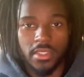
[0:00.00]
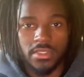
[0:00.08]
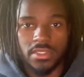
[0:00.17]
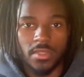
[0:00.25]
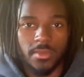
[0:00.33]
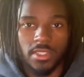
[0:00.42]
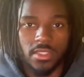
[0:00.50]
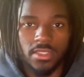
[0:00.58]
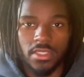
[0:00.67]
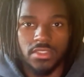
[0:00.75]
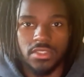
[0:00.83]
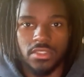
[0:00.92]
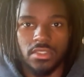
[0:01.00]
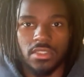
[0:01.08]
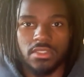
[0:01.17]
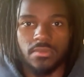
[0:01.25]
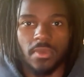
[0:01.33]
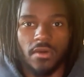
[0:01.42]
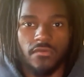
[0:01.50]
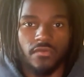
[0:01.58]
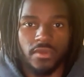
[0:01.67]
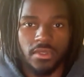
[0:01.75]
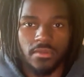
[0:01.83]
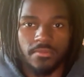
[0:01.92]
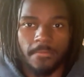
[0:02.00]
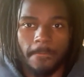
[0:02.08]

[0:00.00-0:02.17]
It's not about none of that shit. It's about freedom.